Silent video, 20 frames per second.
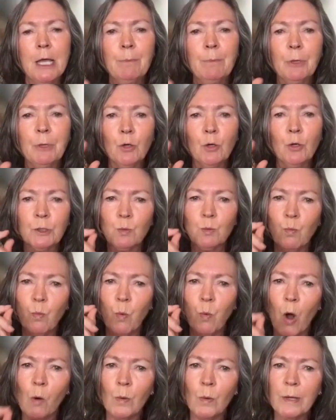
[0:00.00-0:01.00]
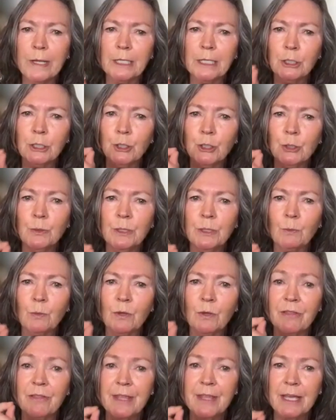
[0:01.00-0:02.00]
because what we are doing
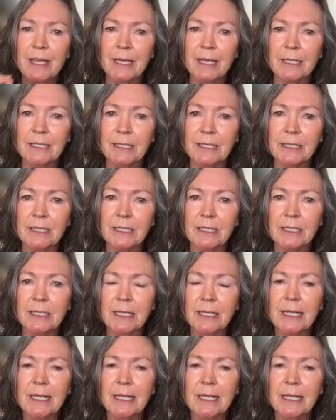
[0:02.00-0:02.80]
with this